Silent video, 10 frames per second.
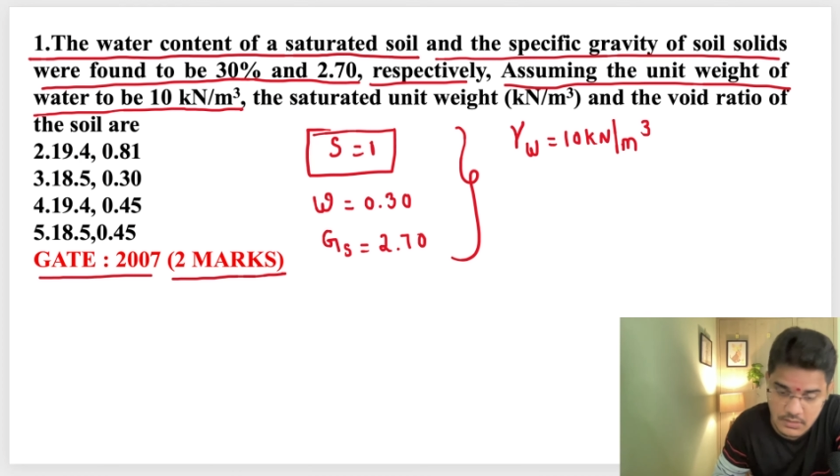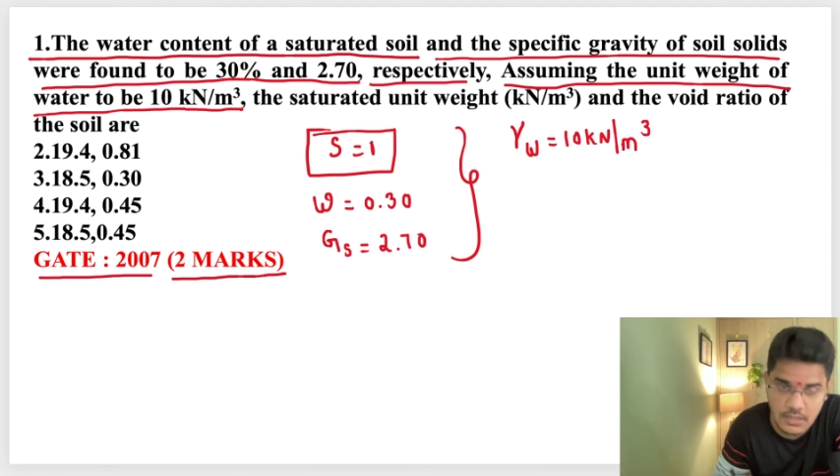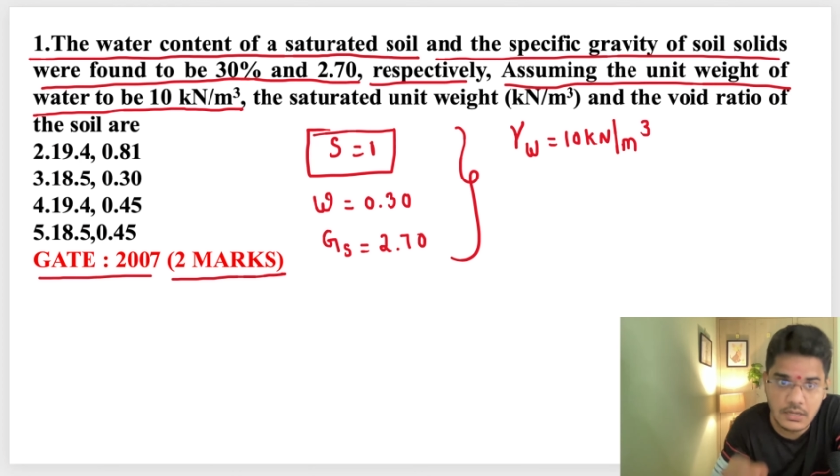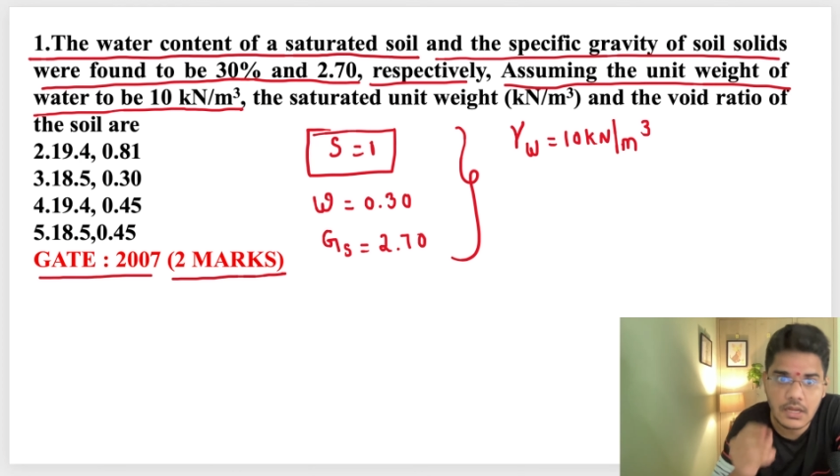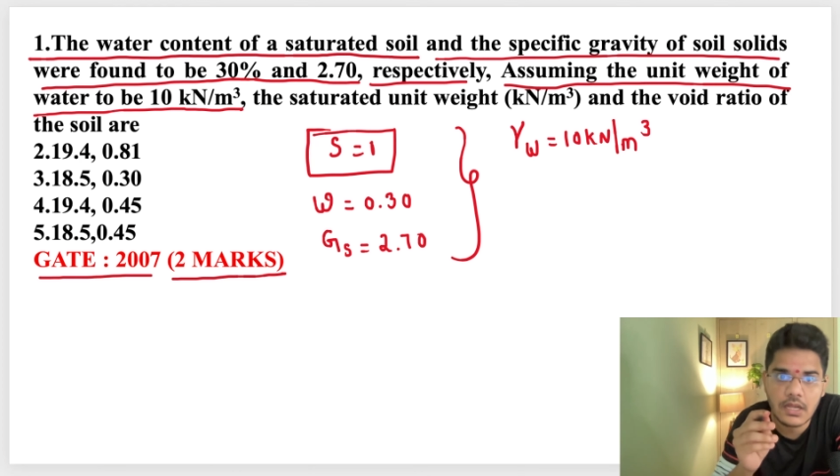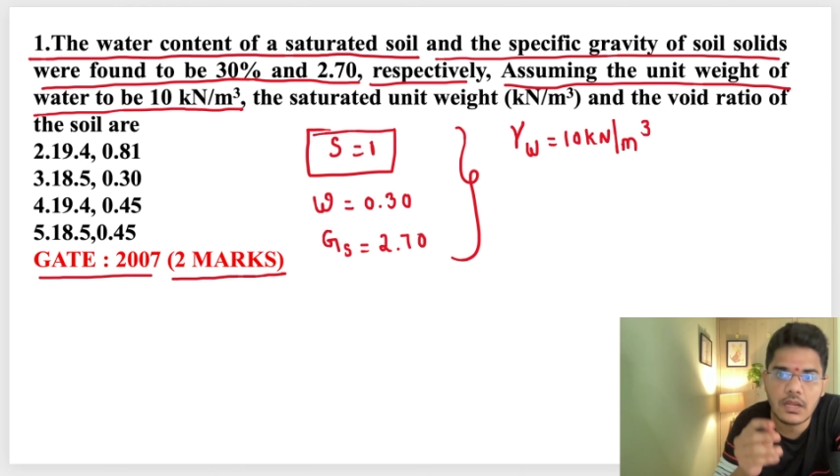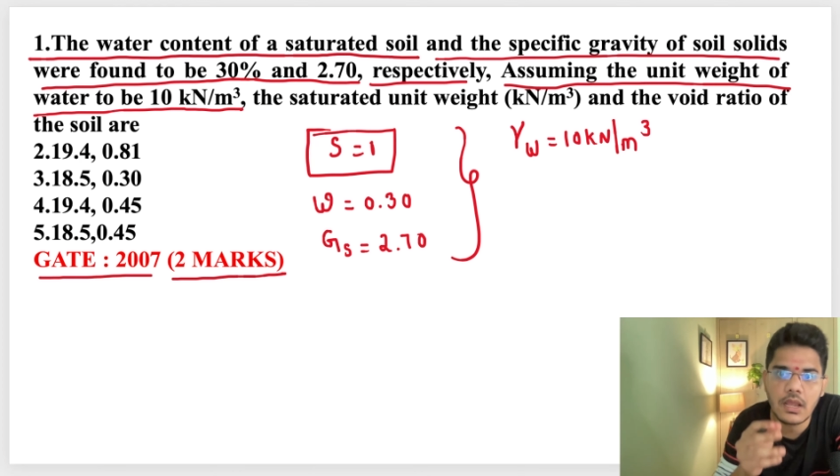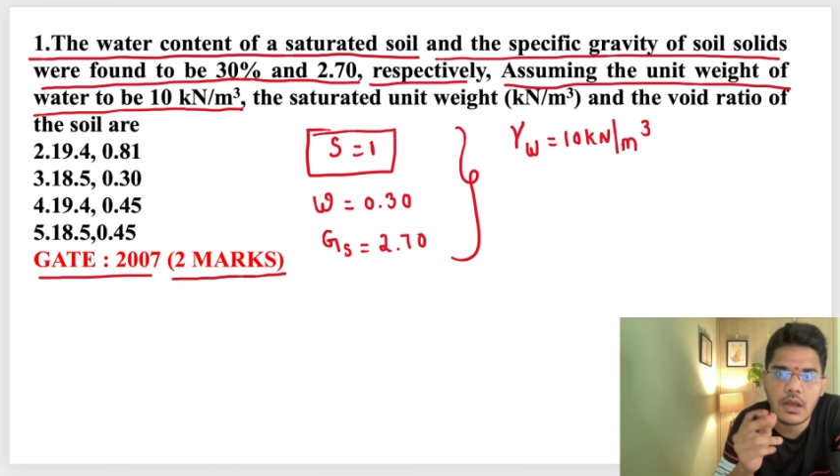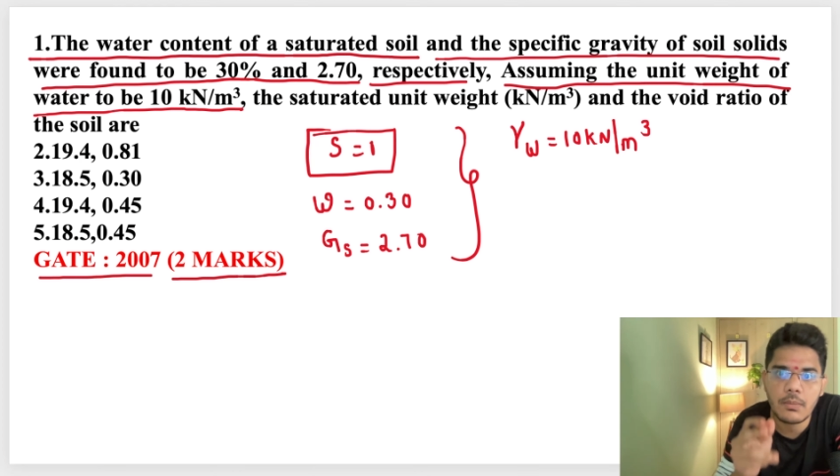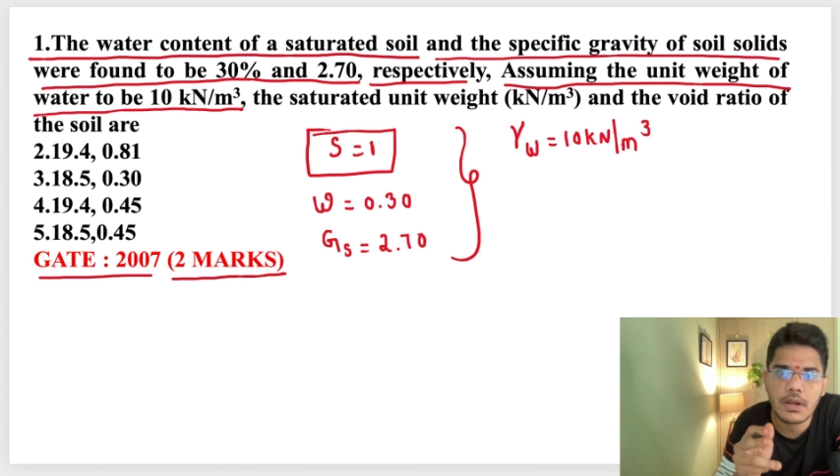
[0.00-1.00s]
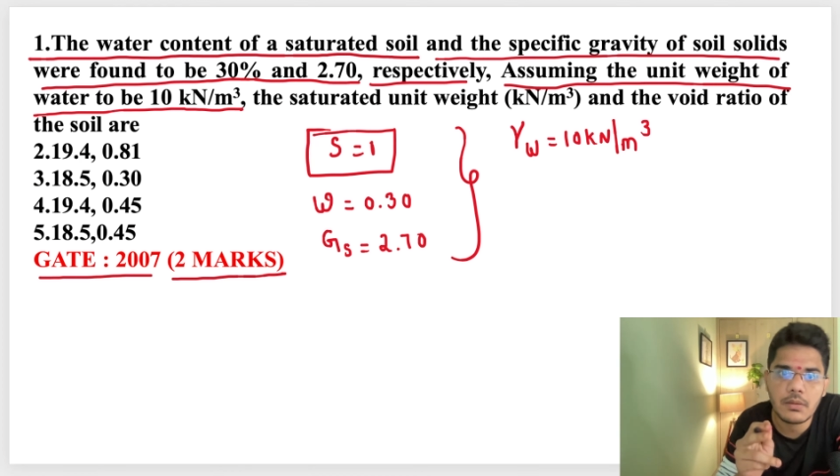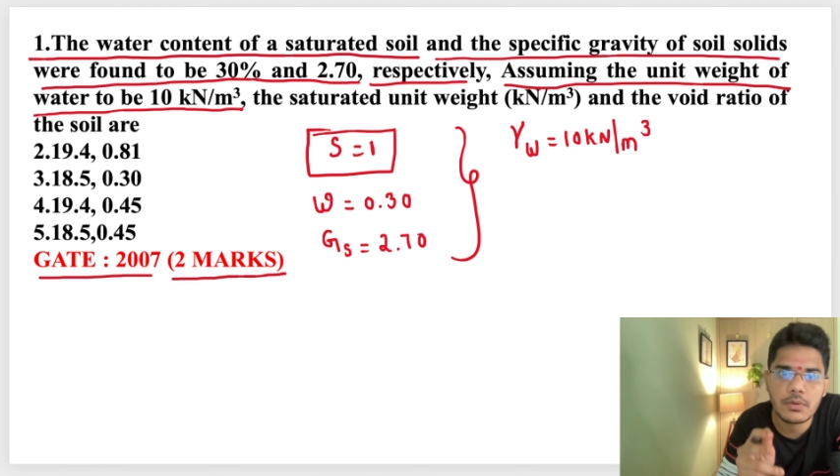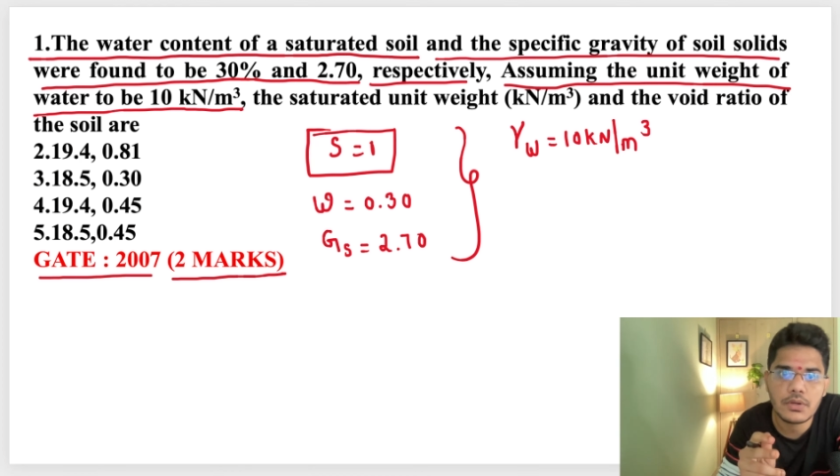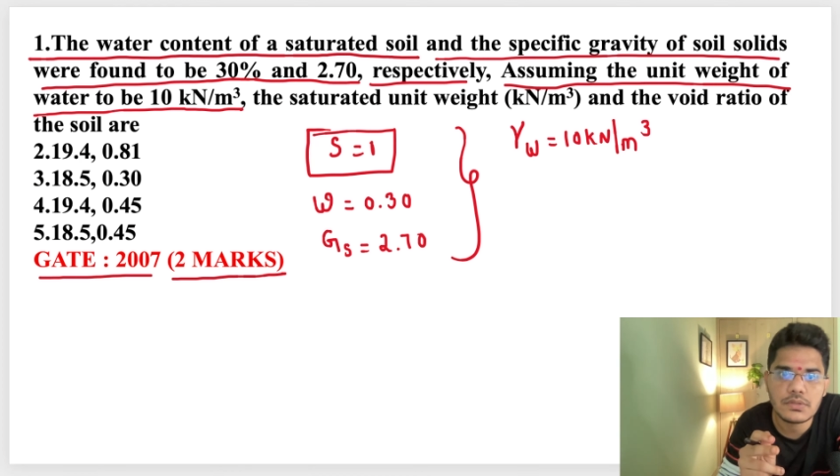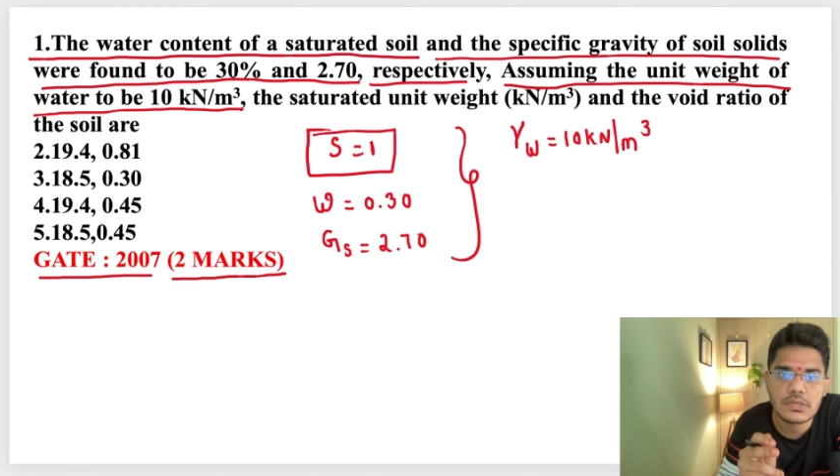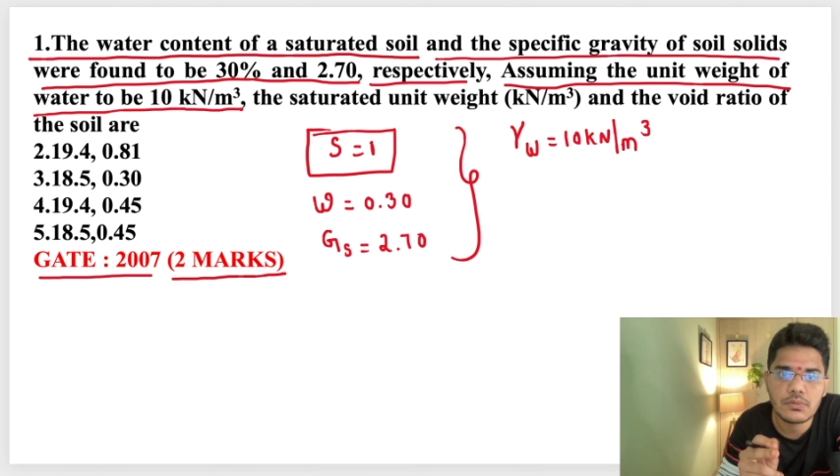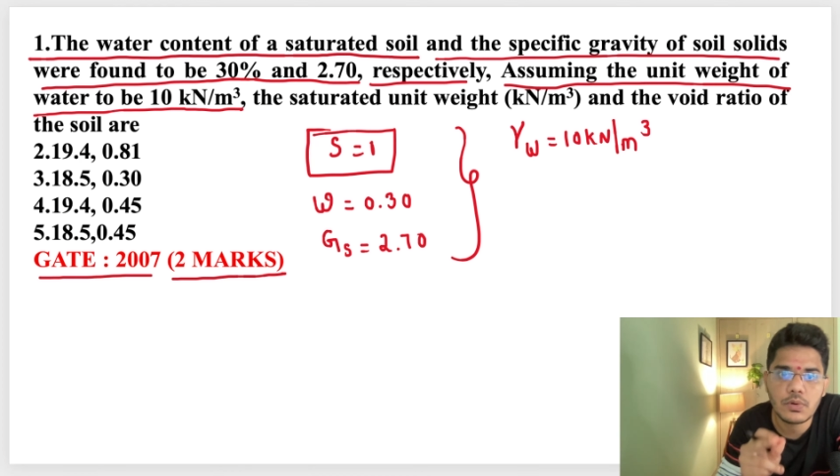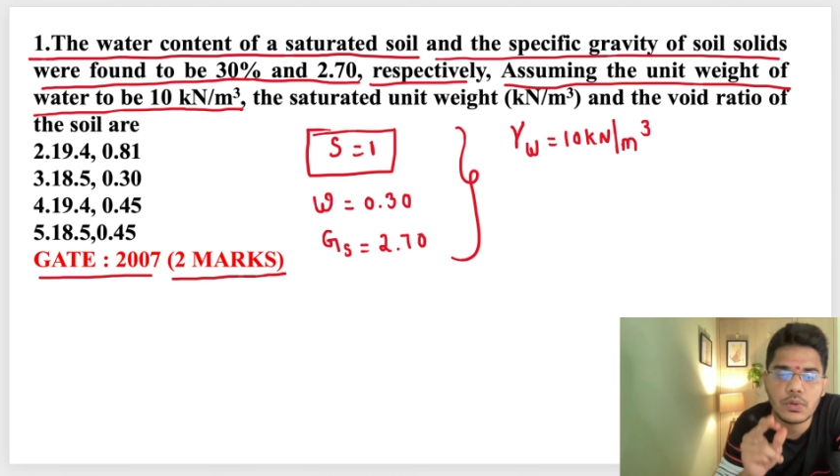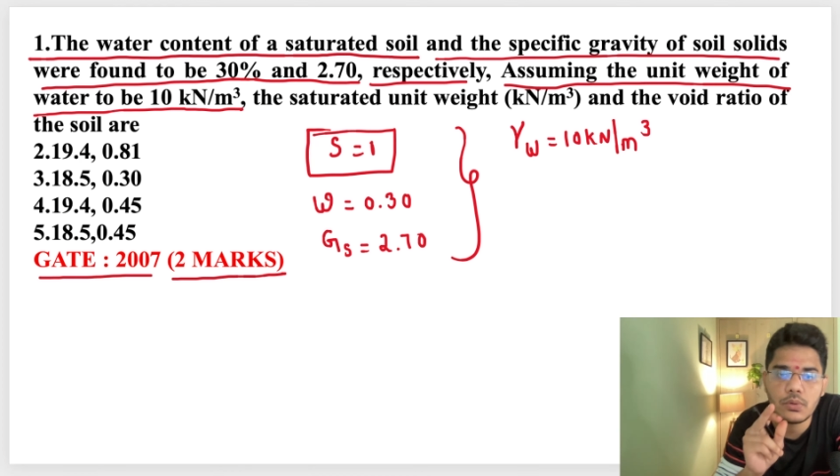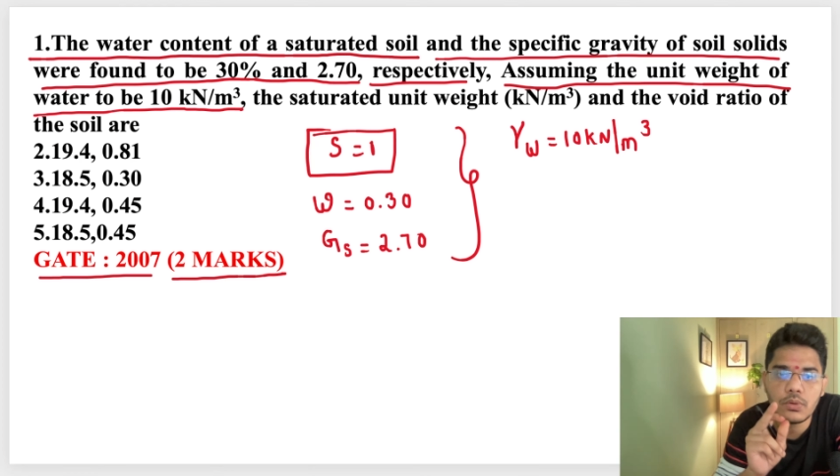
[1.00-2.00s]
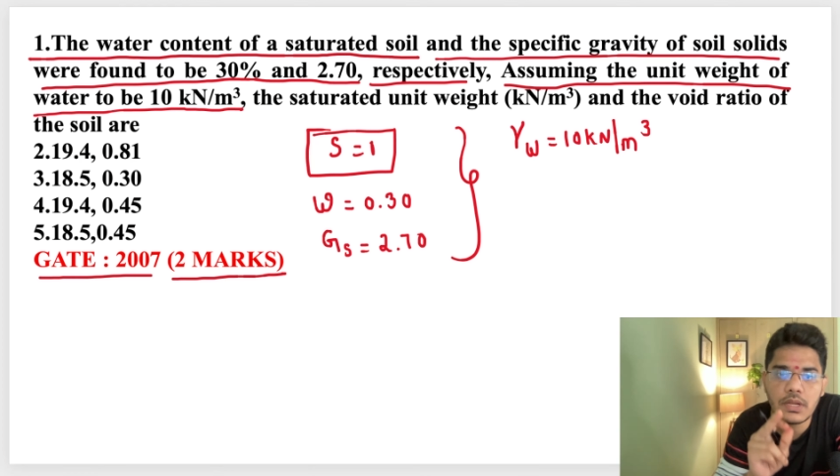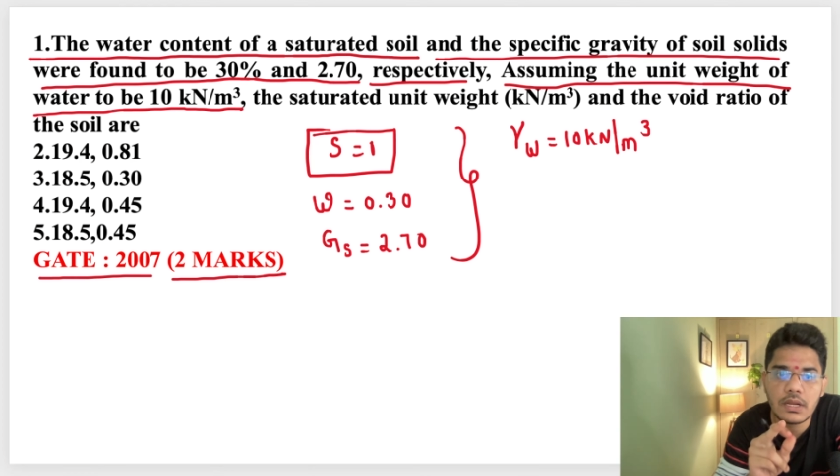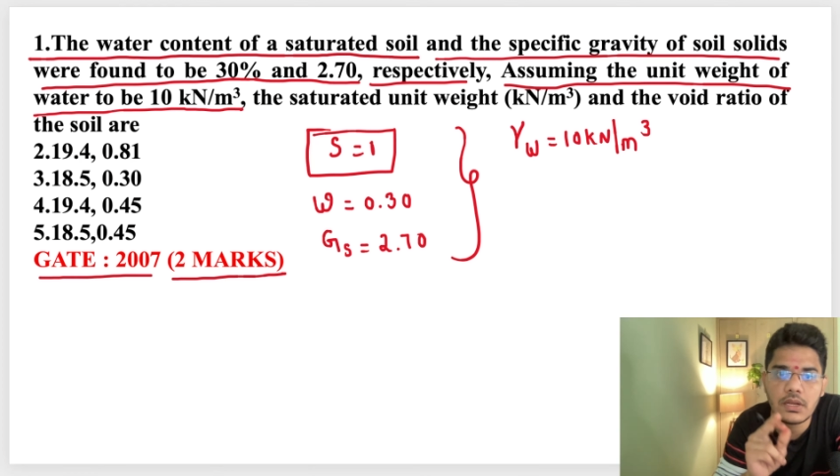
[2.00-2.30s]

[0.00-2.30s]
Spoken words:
that take gamma W is equal to 10